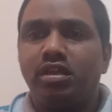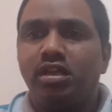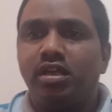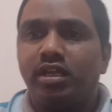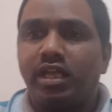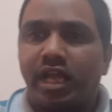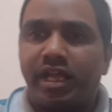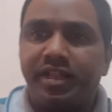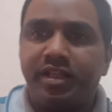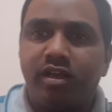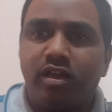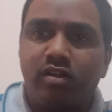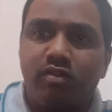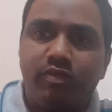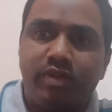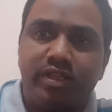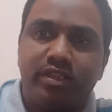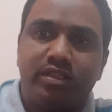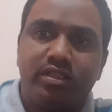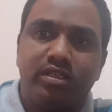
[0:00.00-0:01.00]
carrying on
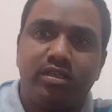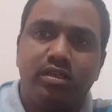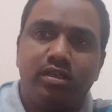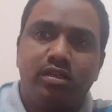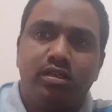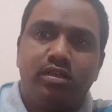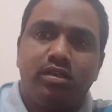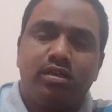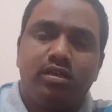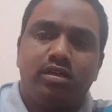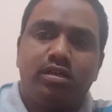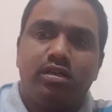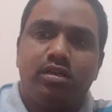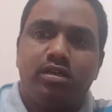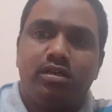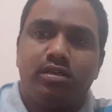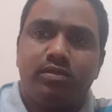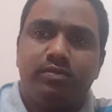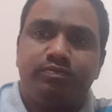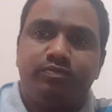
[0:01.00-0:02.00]
with
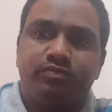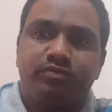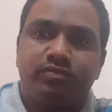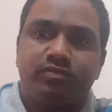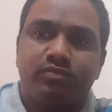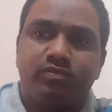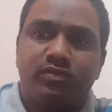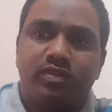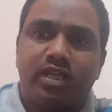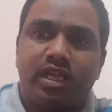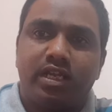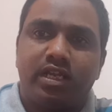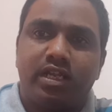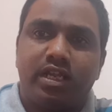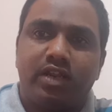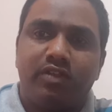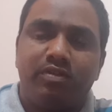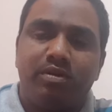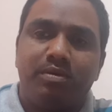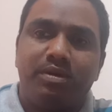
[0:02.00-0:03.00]

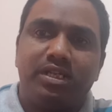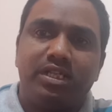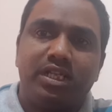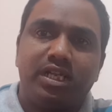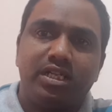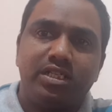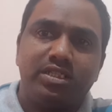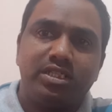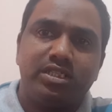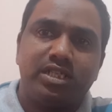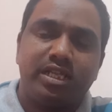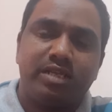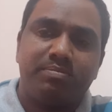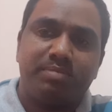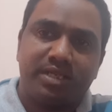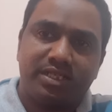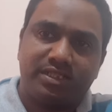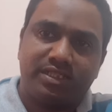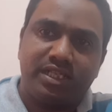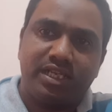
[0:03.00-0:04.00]
environmental analysis like
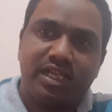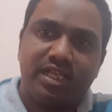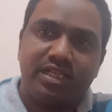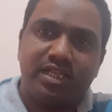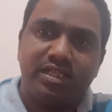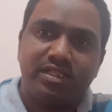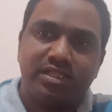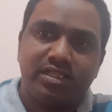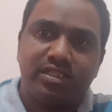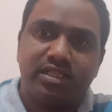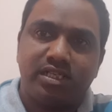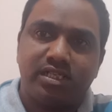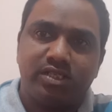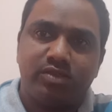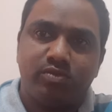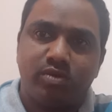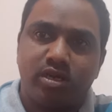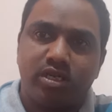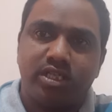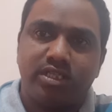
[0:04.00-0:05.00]
pestle analysis and
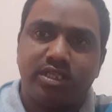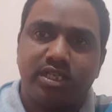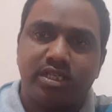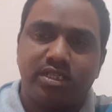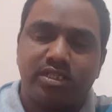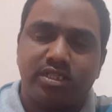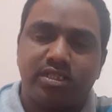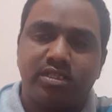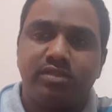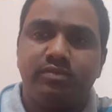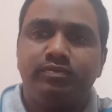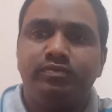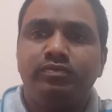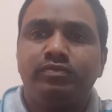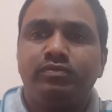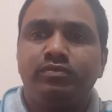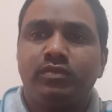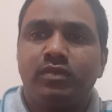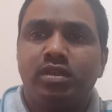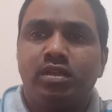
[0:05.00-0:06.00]
SWOT analysis.
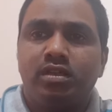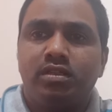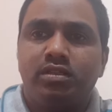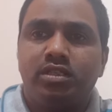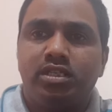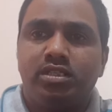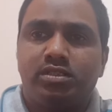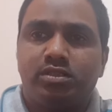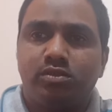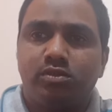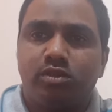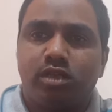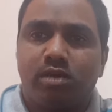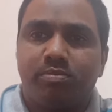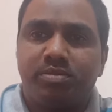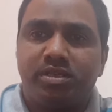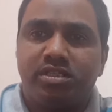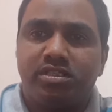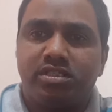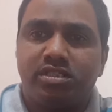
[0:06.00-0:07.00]
These two
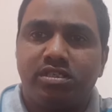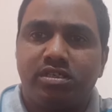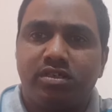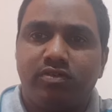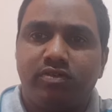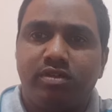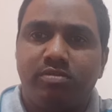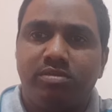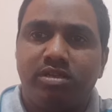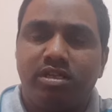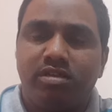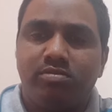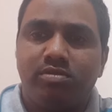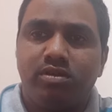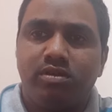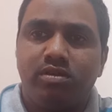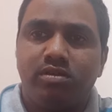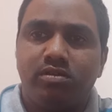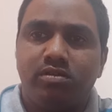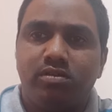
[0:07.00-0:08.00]
topics will be
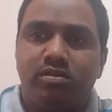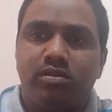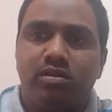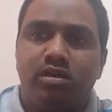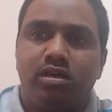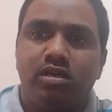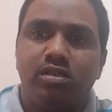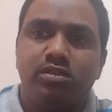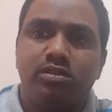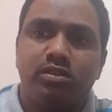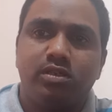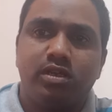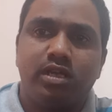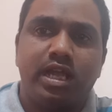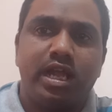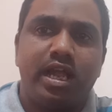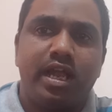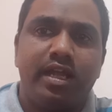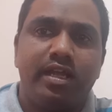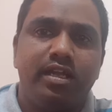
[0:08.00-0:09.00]
able to also
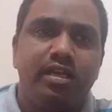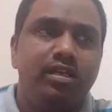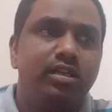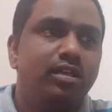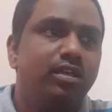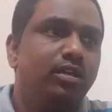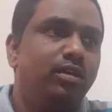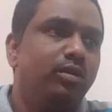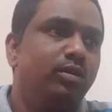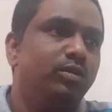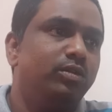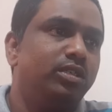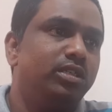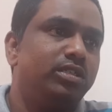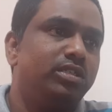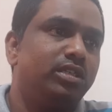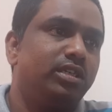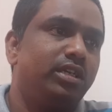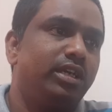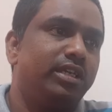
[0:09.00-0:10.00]
add to this
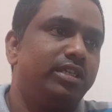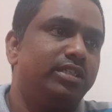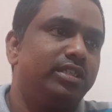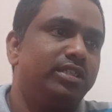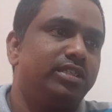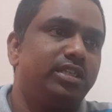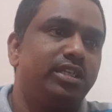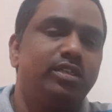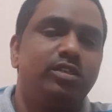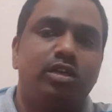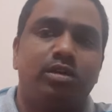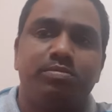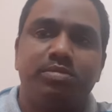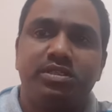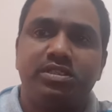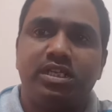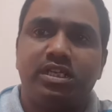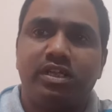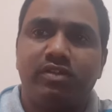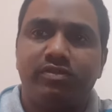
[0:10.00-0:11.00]
existing topic
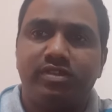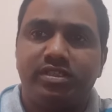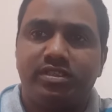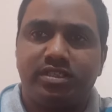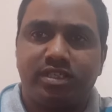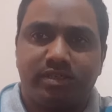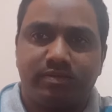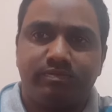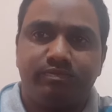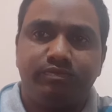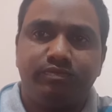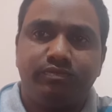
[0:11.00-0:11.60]
that I have listed.